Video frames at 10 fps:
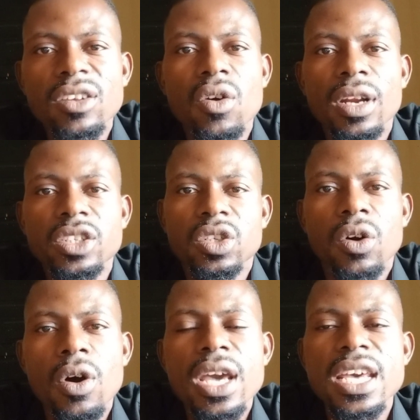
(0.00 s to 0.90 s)

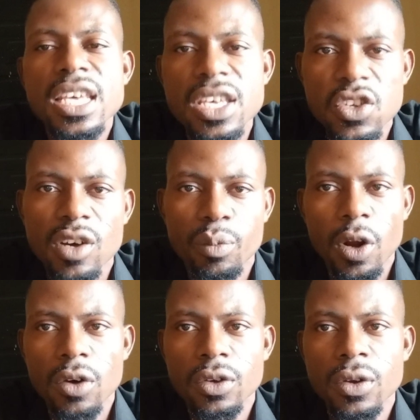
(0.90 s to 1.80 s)
cholesterol in your
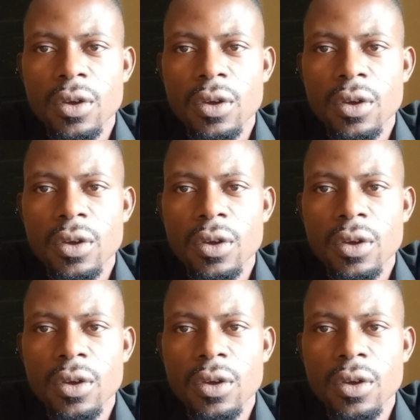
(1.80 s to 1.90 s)
blood.